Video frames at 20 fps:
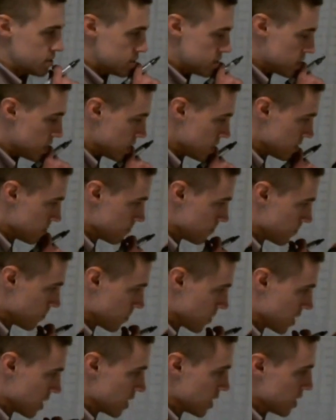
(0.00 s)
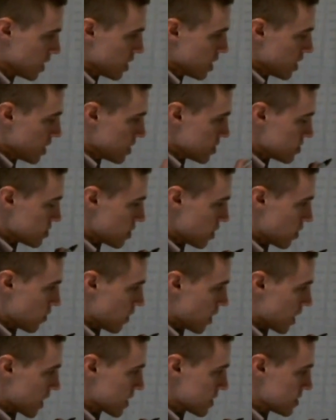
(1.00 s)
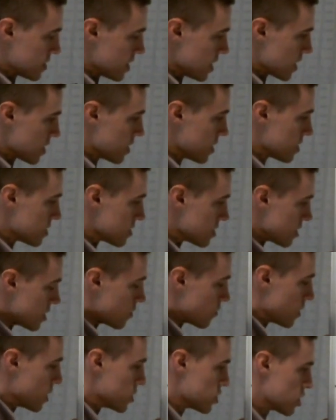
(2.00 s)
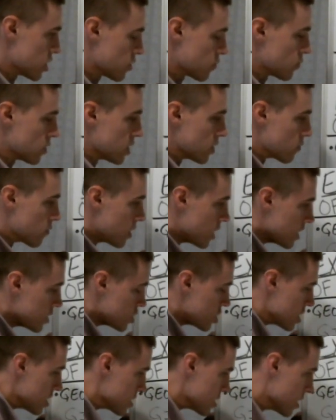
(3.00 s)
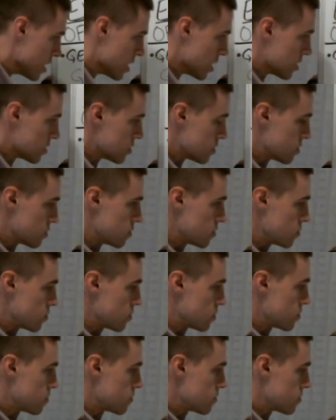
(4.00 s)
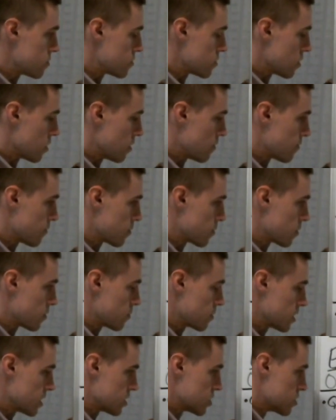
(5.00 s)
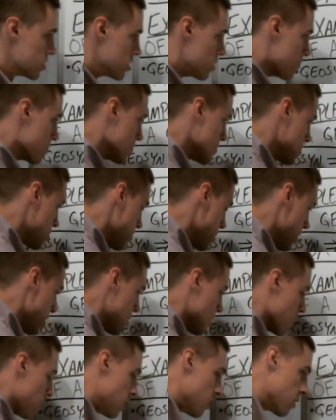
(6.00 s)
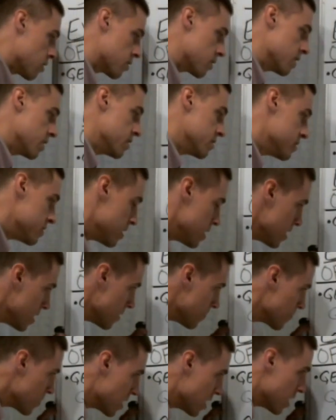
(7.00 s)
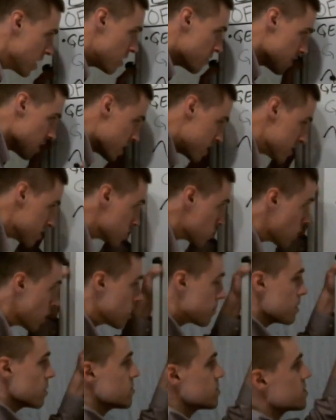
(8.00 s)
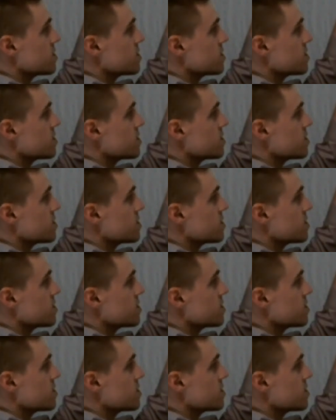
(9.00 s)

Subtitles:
t. So I can take this equation and rearrange it to solve for the relationship between r and t. If I square both